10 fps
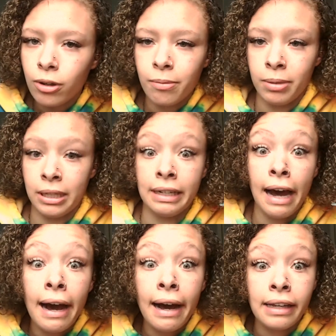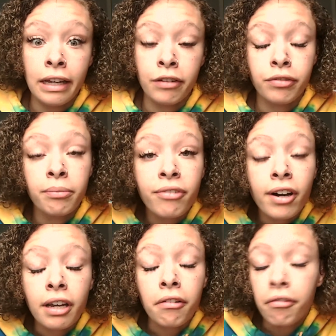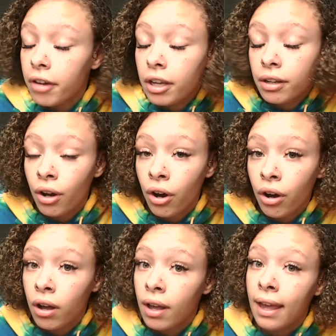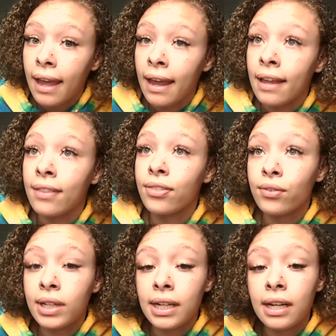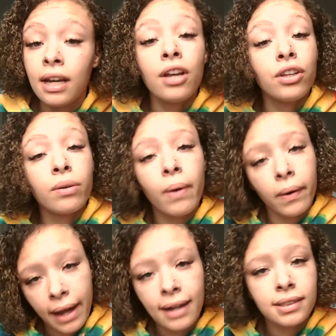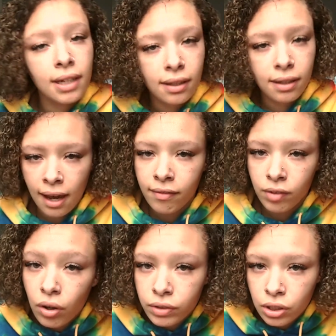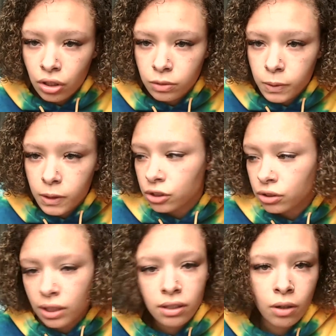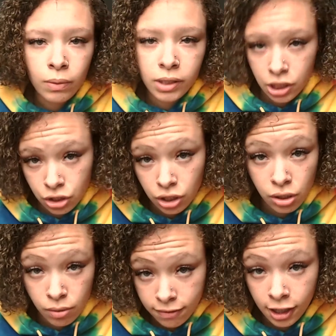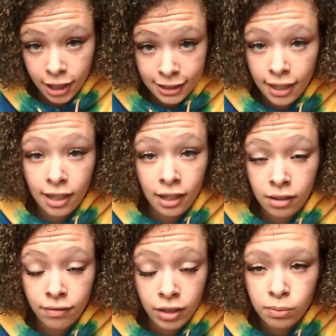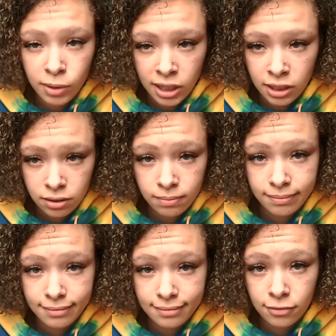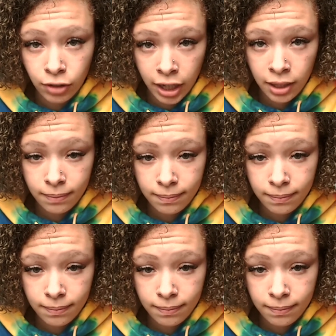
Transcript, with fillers: be dying from fucking fentanyl, and three, you won't accidentally have an overdose because you didn't know what the shit you were fucking taking in the first place, right?